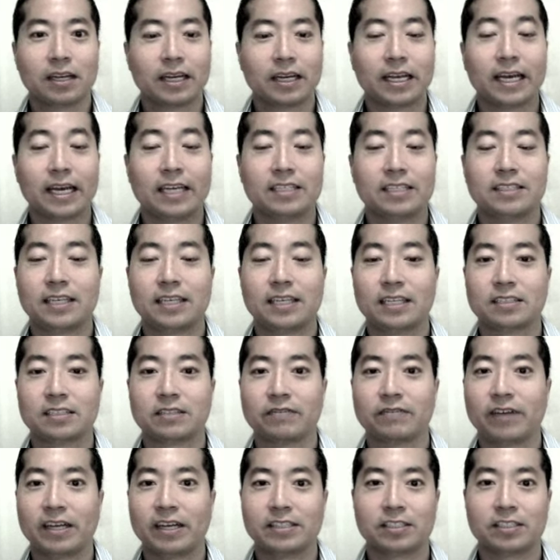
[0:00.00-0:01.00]
again,
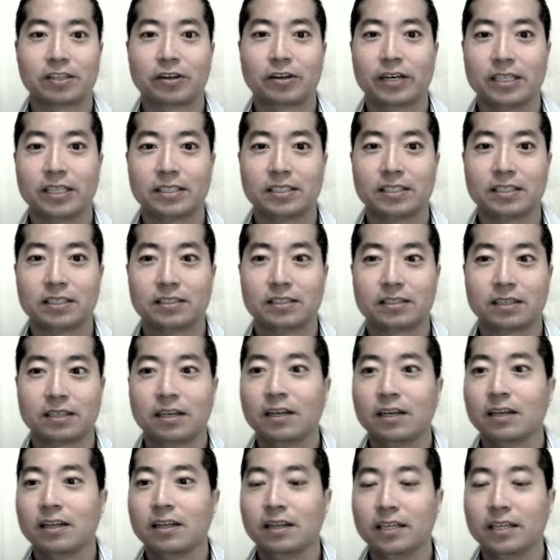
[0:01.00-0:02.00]
intensifies a crisis,
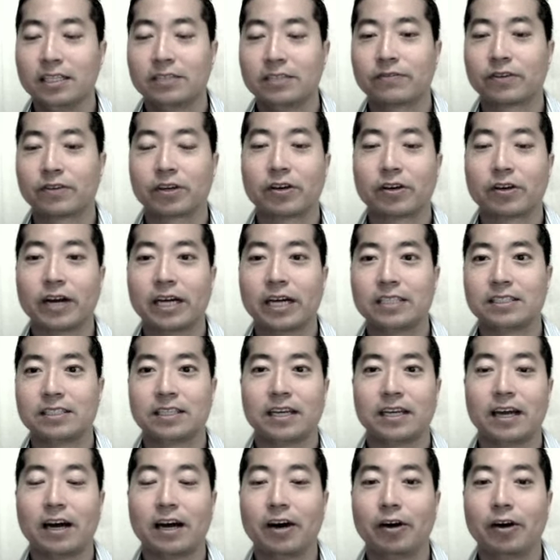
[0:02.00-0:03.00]
leads for cries
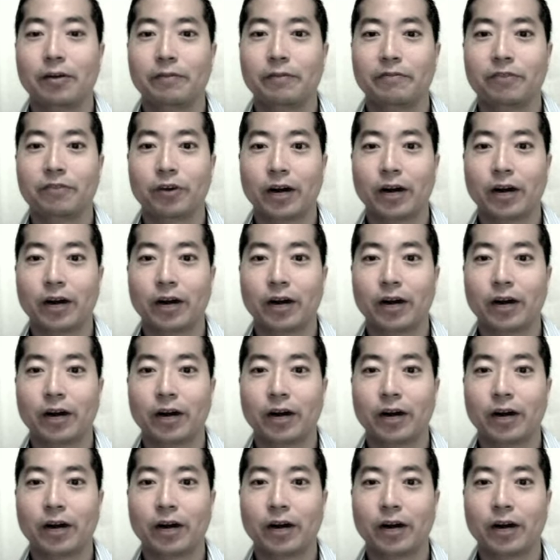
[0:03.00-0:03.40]
to help,